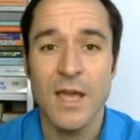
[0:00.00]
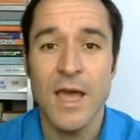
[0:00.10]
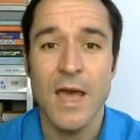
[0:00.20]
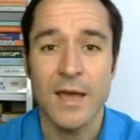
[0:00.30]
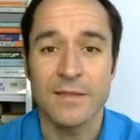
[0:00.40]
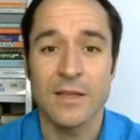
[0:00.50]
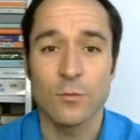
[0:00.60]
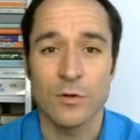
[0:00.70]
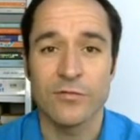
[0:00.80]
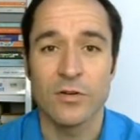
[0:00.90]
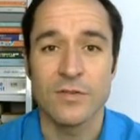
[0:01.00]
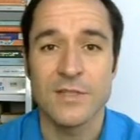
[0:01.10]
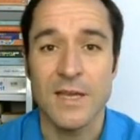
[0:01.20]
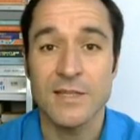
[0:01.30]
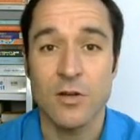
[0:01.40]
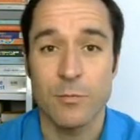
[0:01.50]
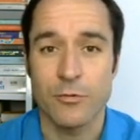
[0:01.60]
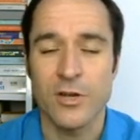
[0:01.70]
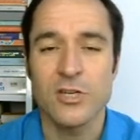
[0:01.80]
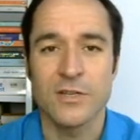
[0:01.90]
and then what follows next,
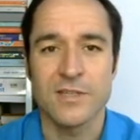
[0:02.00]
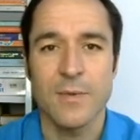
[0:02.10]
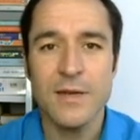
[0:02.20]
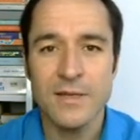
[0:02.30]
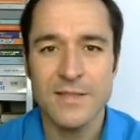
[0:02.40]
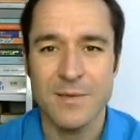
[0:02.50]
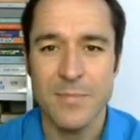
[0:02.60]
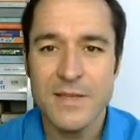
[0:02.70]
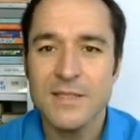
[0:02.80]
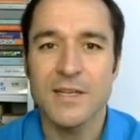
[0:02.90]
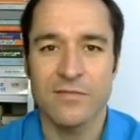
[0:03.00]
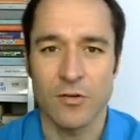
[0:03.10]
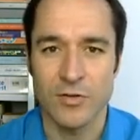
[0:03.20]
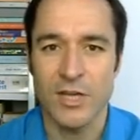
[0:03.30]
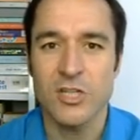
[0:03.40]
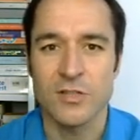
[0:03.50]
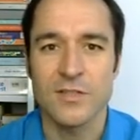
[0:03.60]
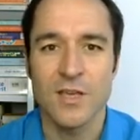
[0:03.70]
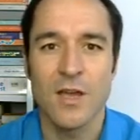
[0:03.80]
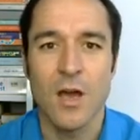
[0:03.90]
operational semantics, are basically foundations
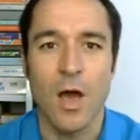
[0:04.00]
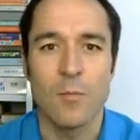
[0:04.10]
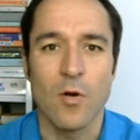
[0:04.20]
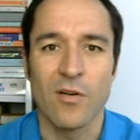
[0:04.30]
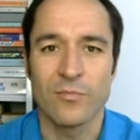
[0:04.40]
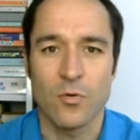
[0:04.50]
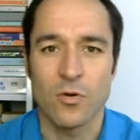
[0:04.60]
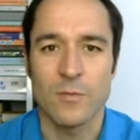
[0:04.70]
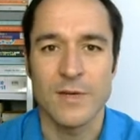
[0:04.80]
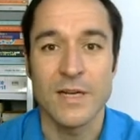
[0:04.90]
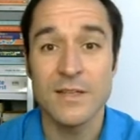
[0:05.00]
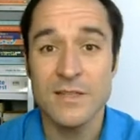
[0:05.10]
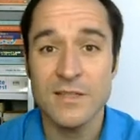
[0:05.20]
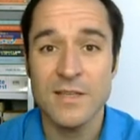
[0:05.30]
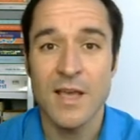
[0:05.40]
um, of program analysis.